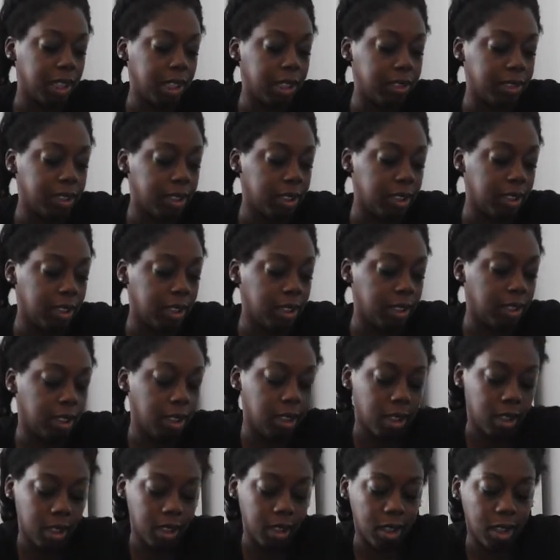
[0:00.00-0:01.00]
I see
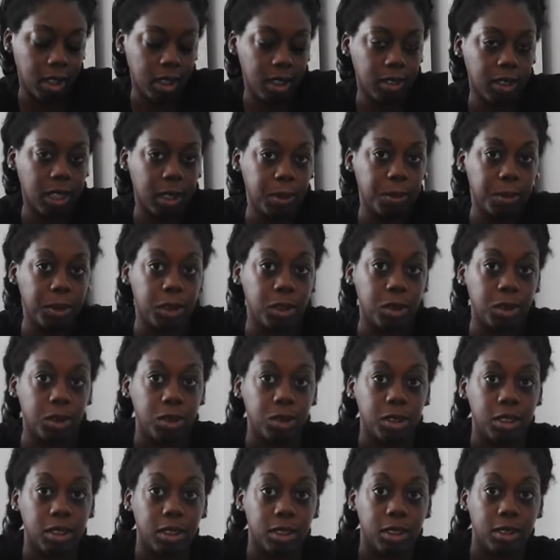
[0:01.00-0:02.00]
a lot of them
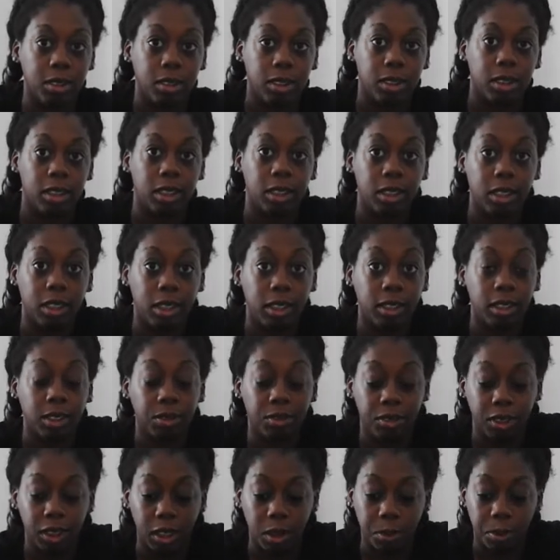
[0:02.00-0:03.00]
use these
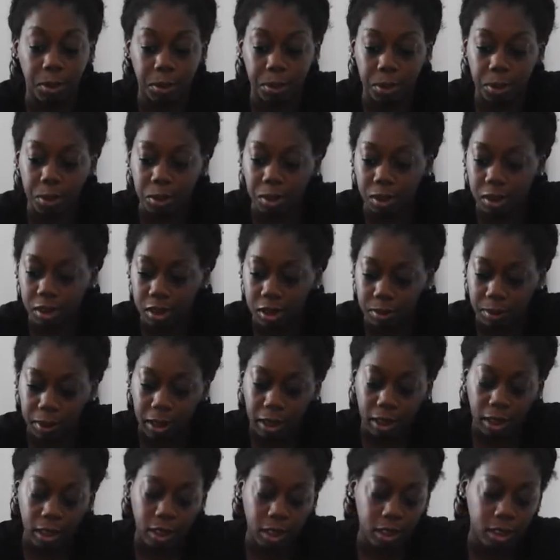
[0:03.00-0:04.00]
inflatable pools.
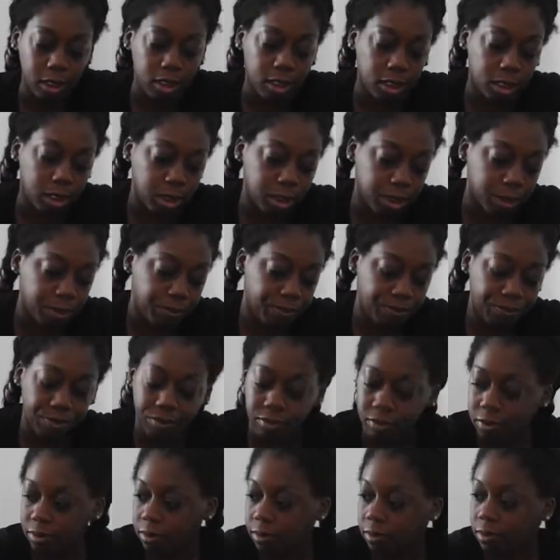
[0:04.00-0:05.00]
So,
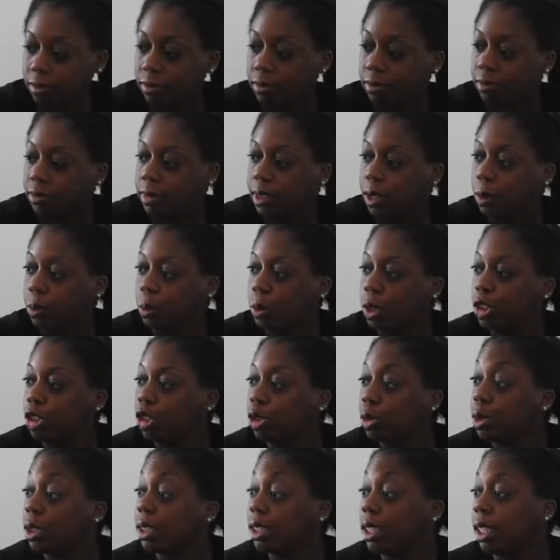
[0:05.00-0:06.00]
would
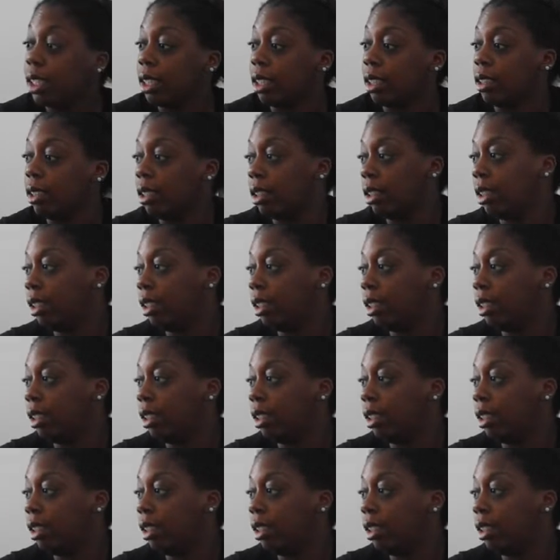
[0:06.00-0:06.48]
you state?